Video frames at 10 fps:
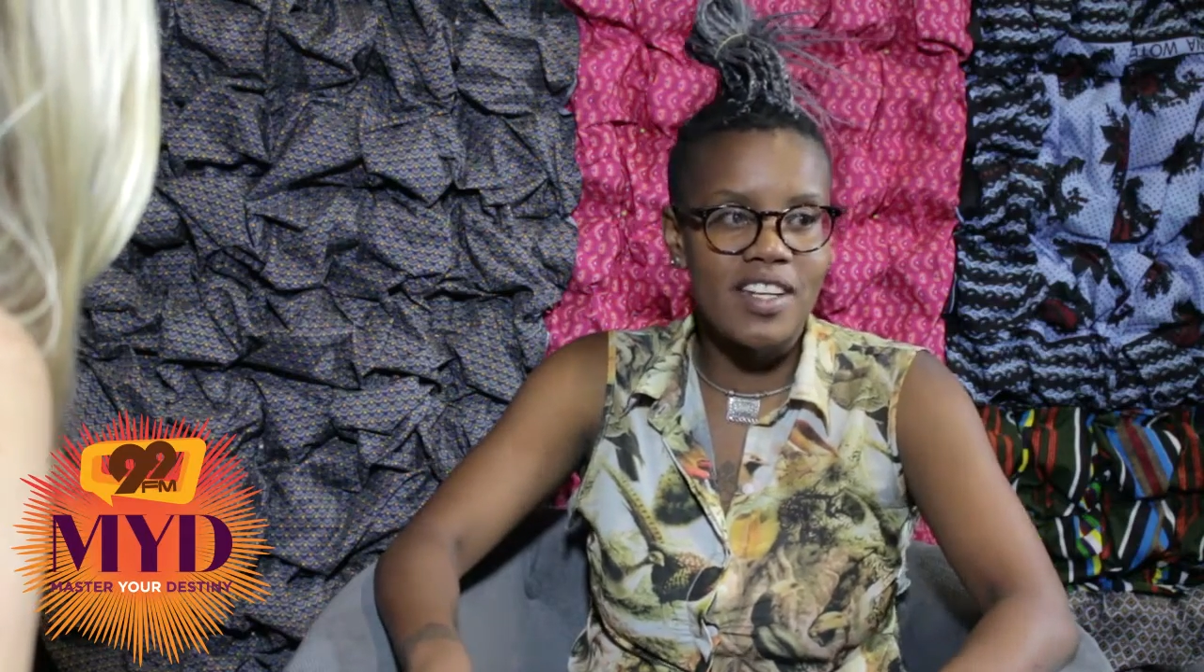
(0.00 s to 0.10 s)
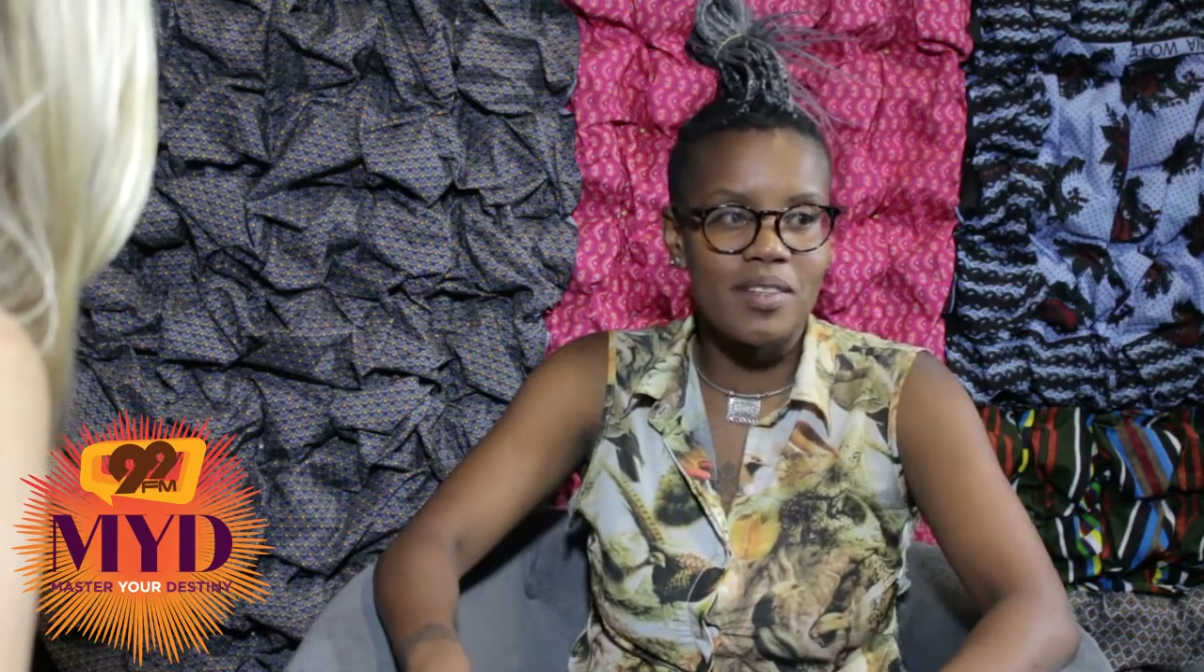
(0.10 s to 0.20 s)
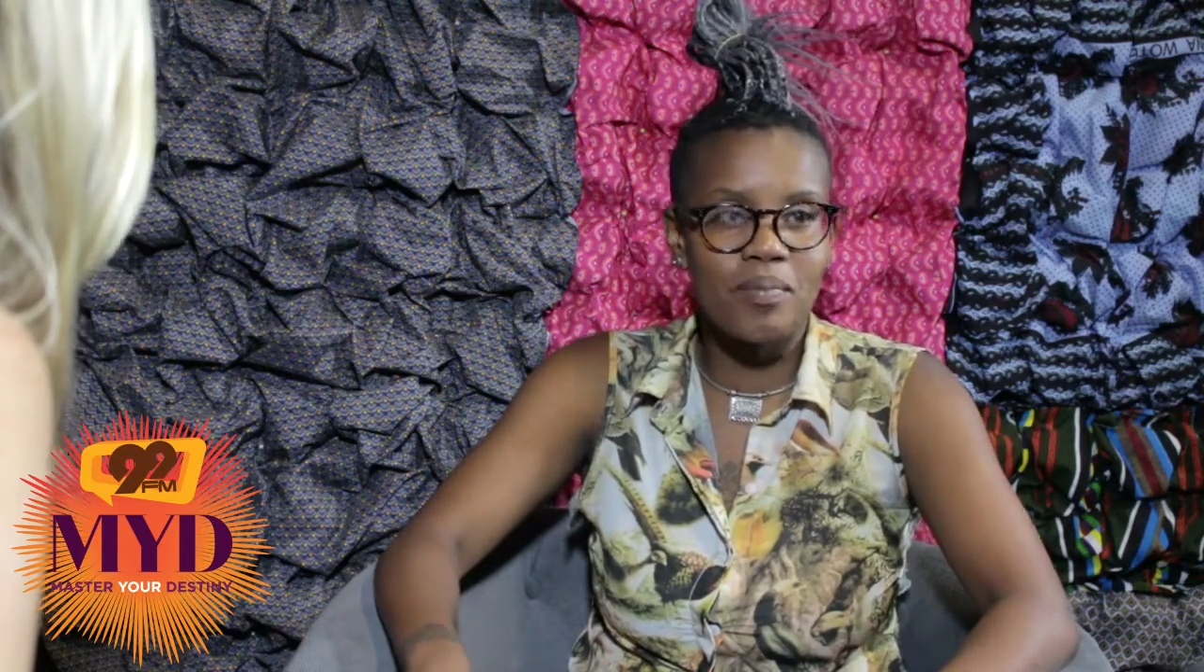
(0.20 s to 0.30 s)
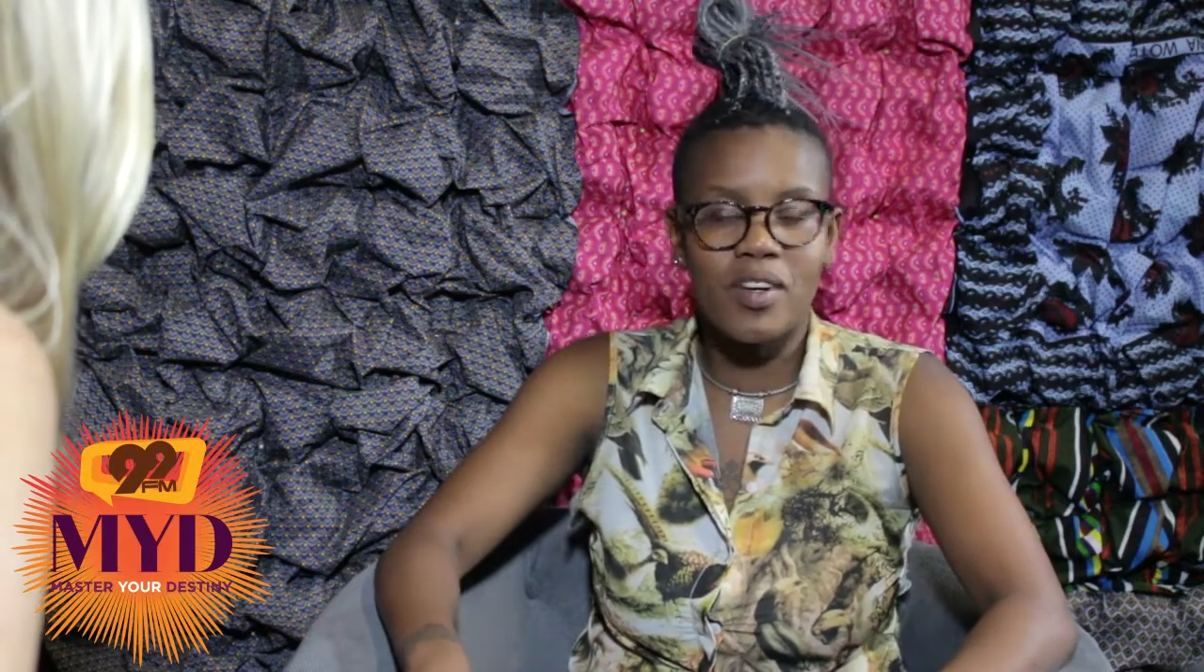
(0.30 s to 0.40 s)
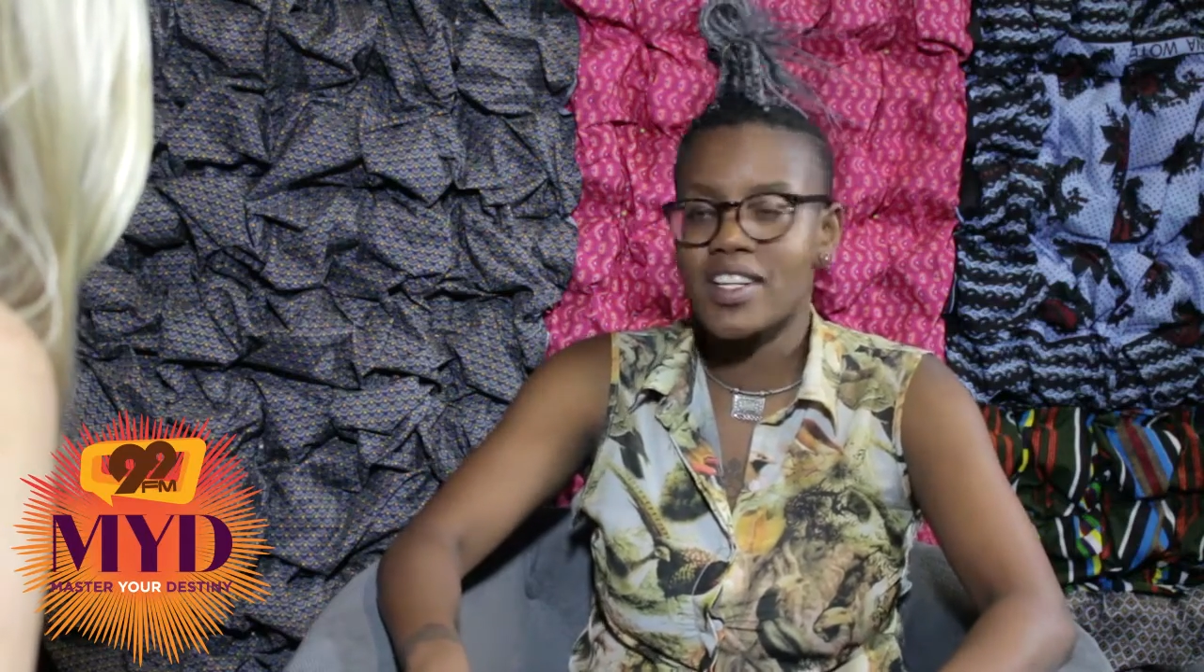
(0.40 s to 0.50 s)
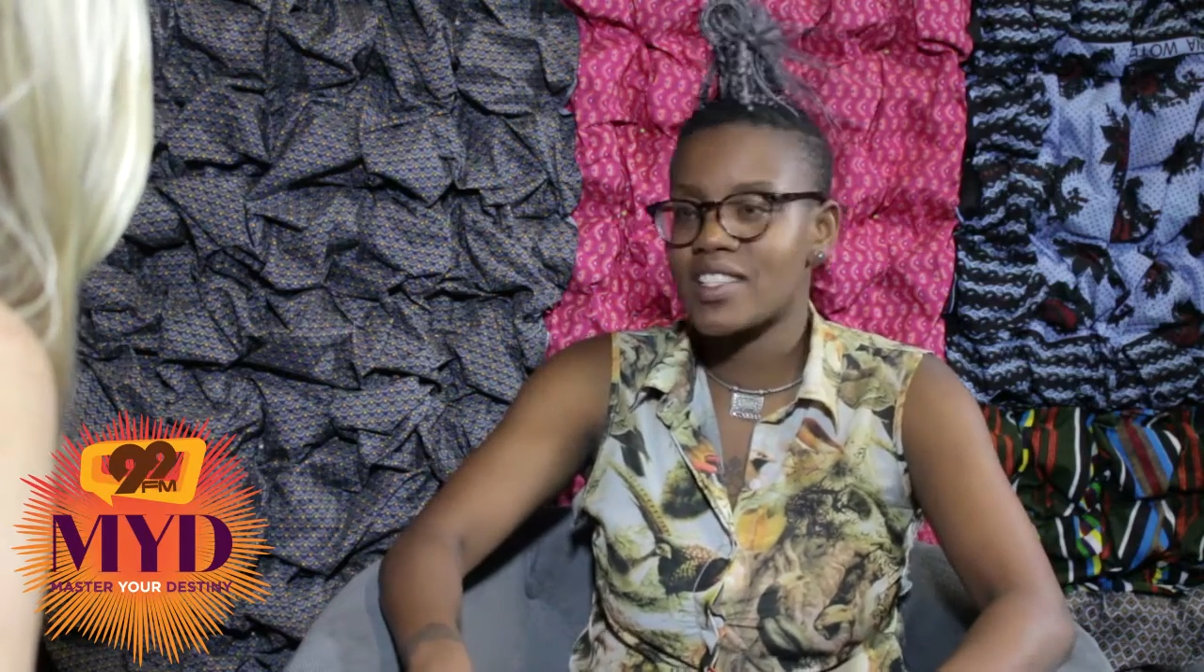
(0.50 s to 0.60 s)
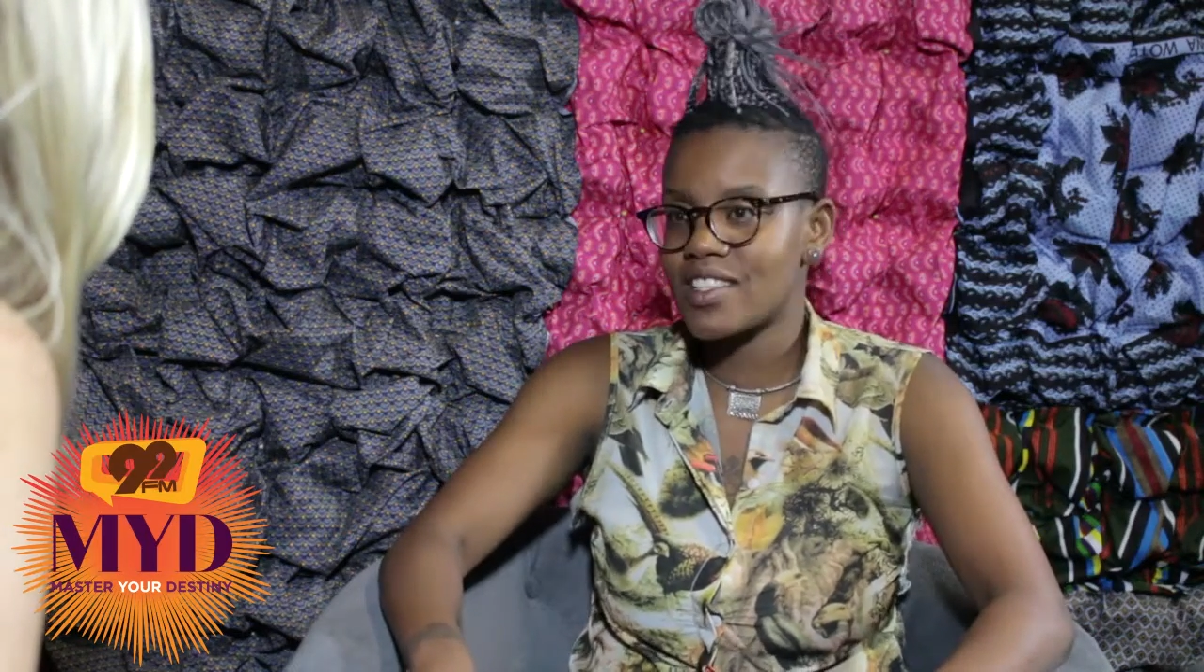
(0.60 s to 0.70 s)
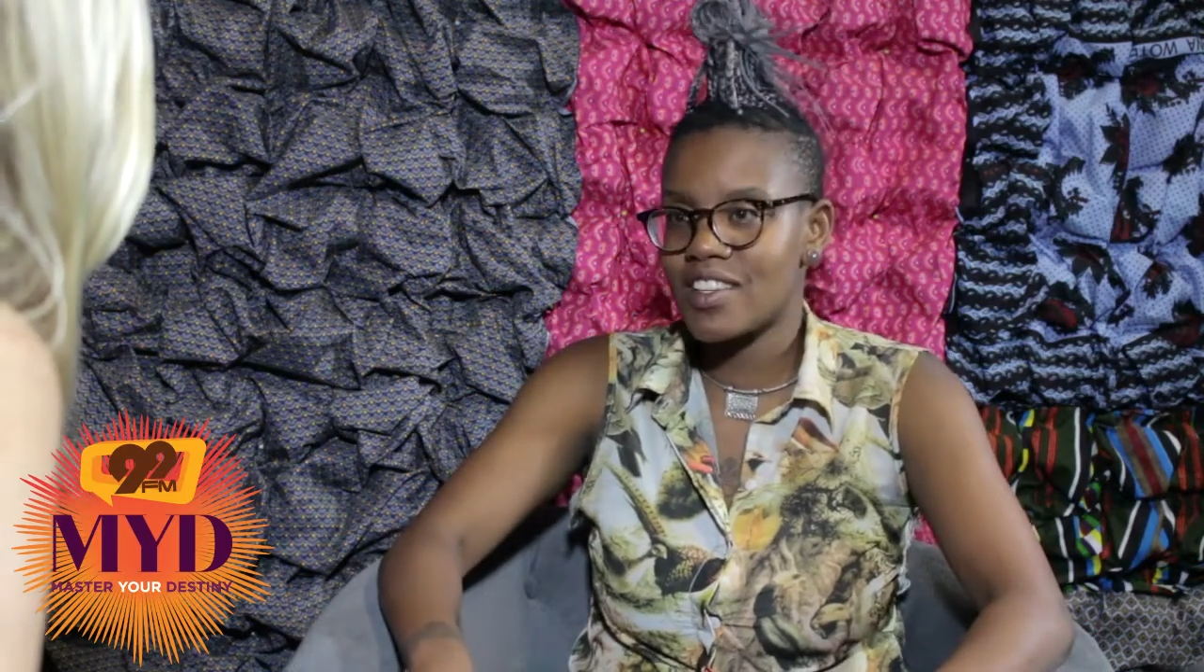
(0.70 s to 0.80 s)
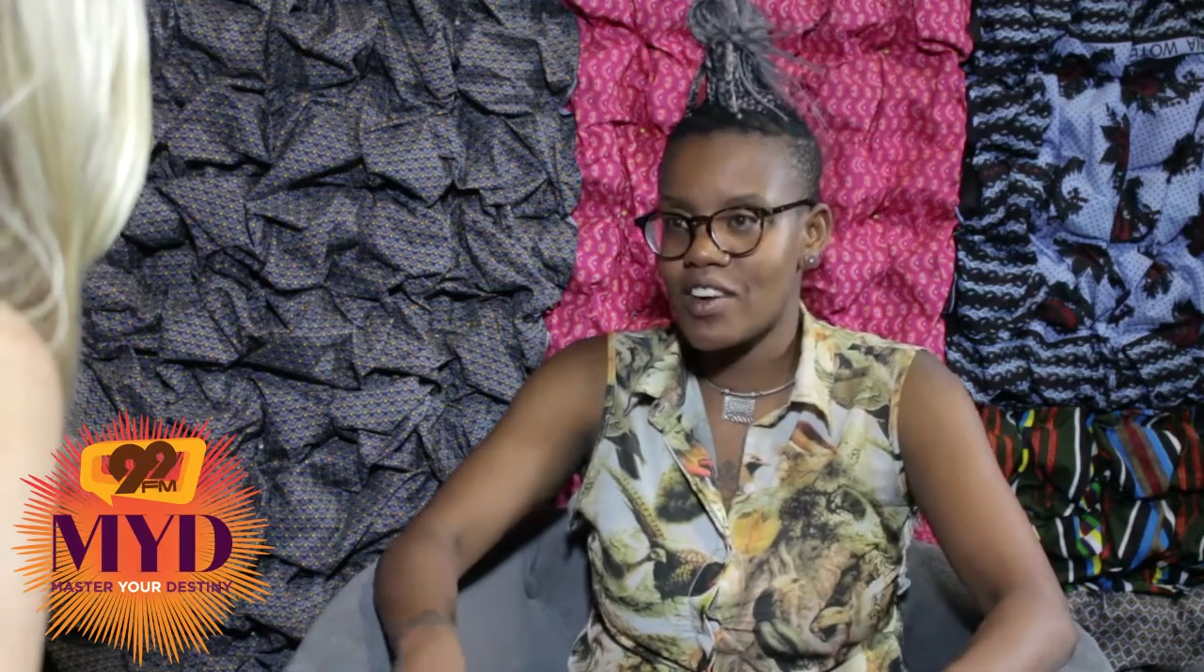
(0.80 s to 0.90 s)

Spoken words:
depressed,